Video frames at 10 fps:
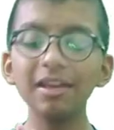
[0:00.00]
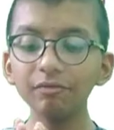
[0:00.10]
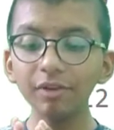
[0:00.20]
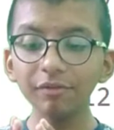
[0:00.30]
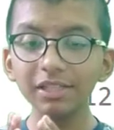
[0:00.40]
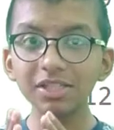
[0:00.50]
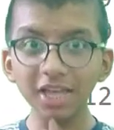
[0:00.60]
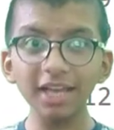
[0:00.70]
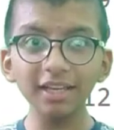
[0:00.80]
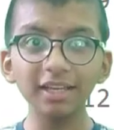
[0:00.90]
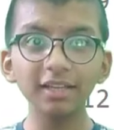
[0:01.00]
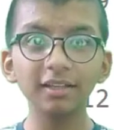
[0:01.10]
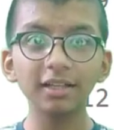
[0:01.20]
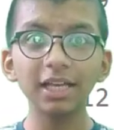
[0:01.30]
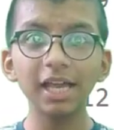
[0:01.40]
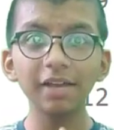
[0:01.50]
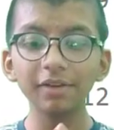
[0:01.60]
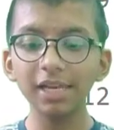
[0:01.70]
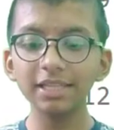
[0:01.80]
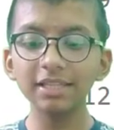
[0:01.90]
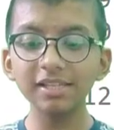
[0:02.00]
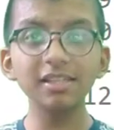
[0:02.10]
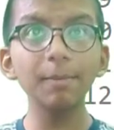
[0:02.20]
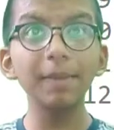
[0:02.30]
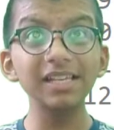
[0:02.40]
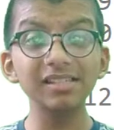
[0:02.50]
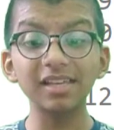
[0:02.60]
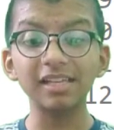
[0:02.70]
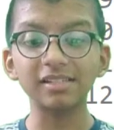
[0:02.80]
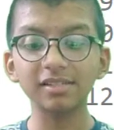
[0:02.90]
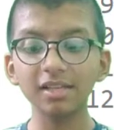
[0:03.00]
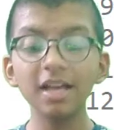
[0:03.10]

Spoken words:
we will check. This is the base case.